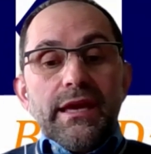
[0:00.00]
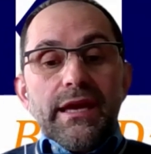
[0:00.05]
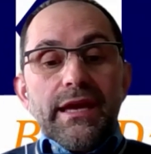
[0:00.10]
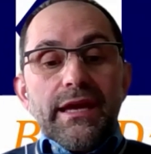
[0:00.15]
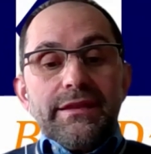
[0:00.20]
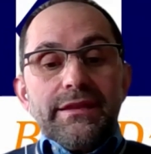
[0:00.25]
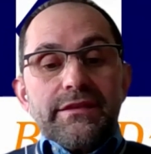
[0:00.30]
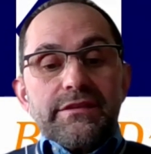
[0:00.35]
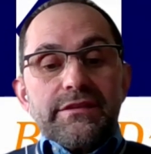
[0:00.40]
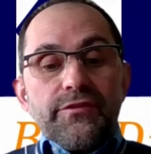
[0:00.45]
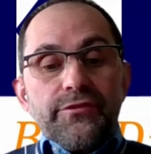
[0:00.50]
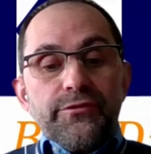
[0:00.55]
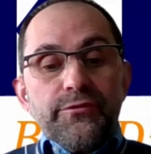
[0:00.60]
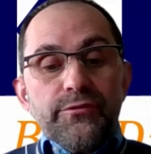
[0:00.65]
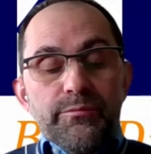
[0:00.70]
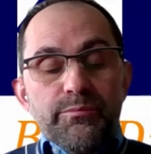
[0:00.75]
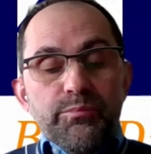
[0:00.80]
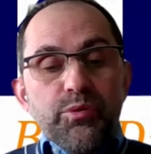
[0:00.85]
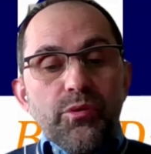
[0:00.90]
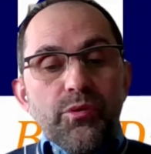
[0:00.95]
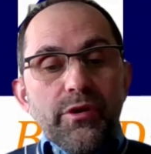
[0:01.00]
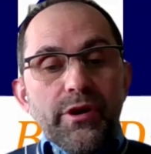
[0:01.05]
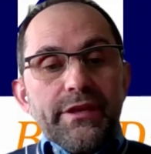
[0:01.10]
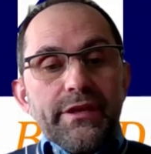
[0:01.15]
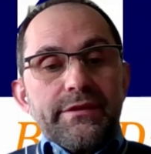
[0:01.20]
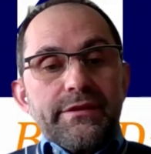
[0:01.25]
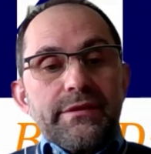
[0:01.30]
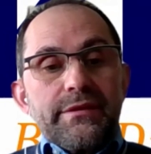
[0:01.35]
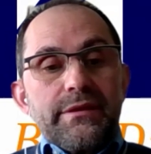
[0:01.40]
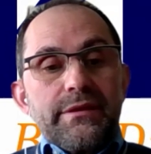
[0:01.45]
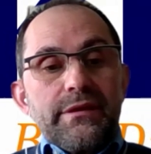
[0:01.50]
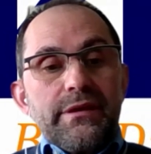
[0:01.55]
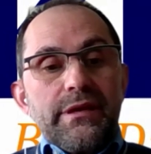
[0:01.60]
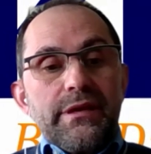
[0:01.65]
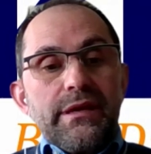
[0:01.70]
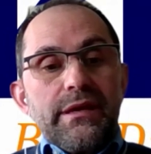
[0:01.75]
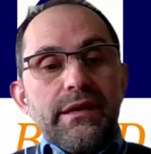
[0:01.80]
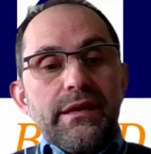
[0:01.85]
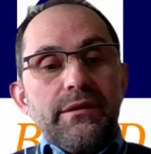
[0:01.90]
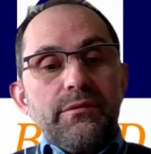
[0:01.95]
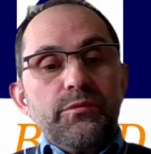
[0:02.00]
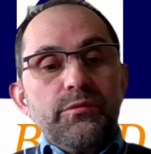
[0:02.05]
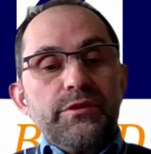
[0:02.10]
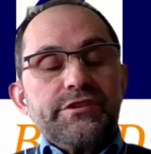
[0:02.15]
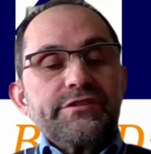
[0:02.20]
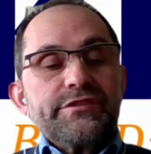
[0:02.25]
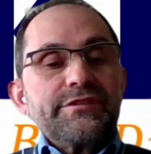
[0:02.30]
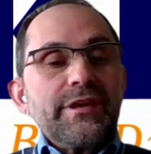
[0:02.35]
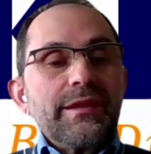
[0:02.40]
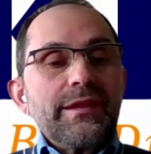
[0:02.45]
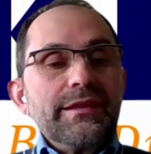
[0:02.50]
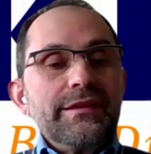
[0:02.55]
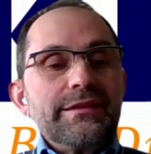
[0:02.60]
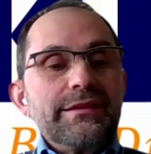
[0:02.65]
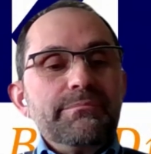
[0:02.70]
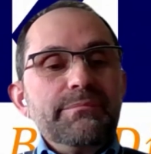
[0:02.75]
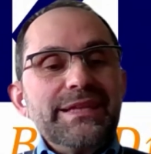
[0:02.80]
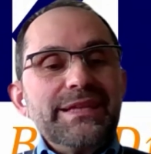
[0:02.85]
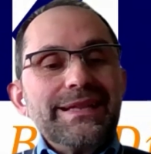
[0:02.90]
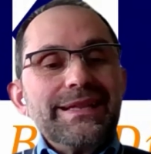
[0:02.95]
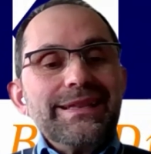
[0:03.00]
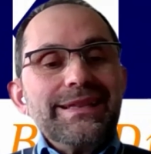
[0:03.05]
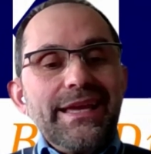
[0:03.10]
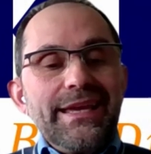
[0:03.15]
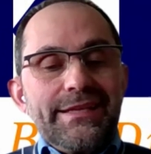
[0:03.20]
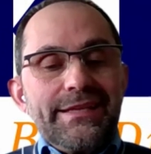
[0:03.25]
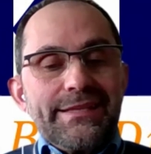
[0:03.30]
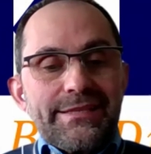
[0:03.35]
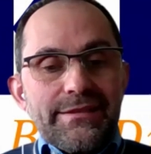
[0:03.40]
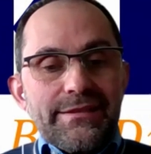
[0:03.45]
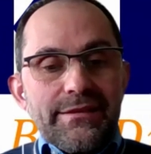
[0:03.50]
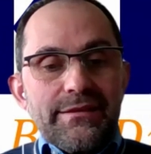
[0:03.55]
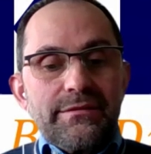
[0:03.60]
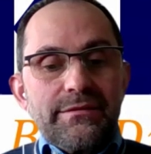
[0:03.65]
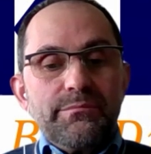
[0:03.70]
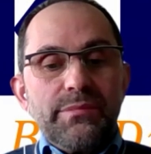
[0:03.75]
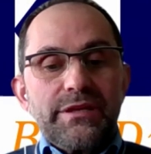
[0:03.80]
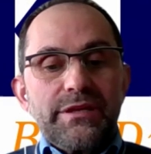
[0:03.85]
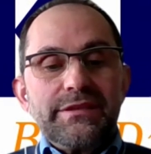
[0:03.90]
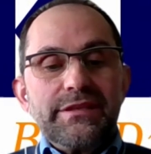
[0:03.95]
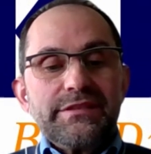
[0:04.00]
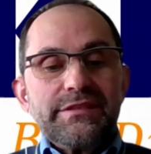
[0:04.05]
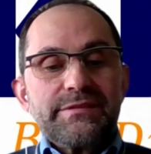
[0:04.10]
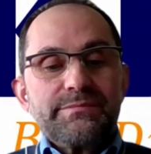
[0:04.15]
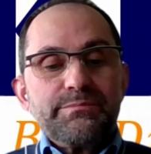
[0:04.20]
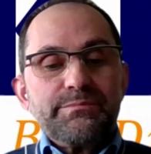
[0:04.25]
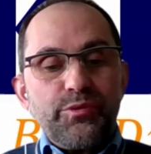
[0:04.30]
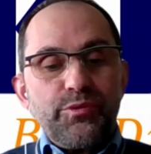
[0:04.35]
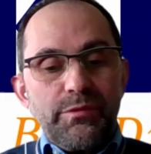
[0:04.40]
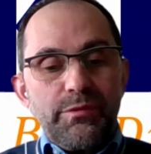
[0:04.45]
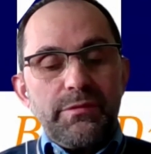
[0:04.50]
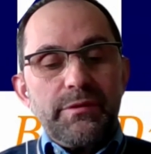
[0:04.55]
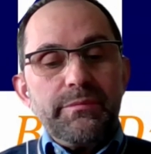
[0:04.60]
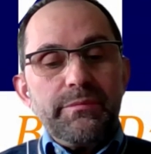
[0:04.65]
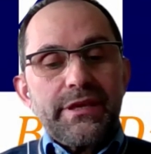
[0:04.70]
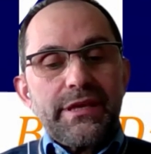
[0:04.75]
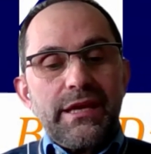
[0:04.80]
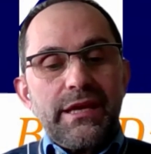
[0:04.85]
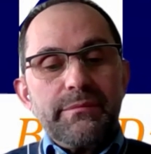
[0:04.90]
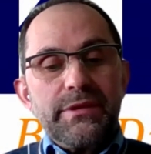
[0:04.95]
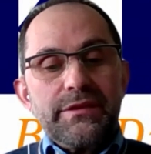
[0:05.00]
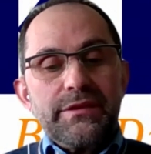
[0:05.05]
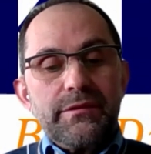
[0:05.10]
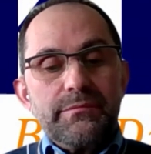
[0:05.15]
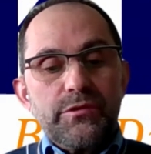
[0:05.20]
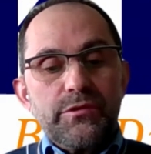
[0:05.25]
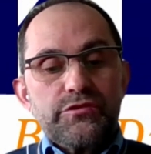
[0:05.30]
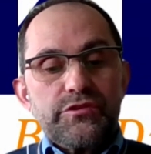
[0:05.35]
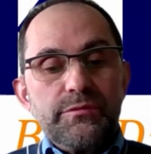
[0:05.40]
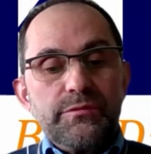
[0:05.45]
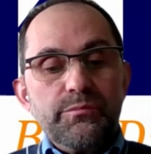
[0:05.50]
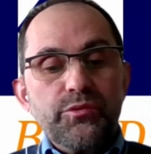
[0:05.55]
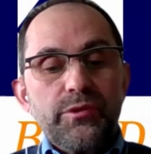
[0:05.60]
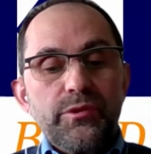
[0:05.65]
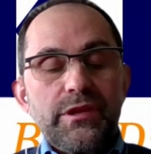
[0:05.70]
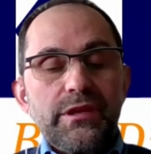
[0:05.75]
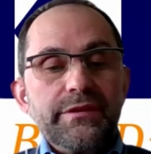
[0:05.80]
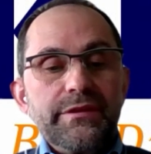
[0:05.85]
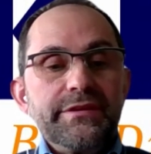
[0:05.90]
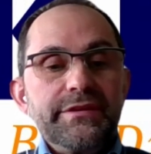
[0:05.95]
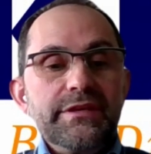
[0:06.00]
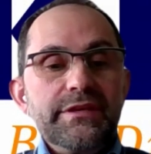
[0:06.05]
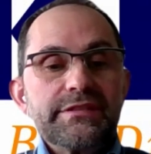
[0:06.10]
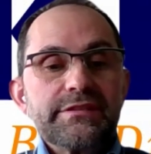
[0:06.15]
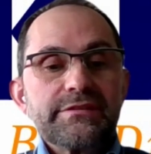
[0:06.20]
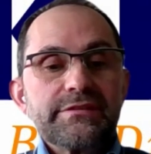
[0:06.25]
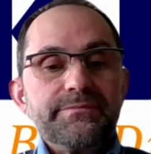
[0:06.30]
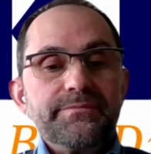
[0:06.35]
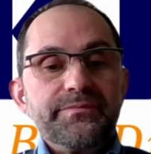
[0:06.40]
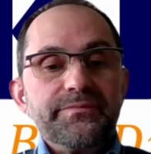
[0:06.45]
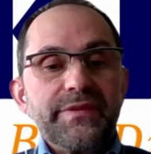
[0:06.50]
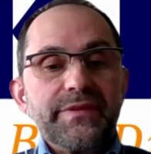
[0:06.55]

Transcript: And the third point, which started a bit later, but is probably becoming the most important, is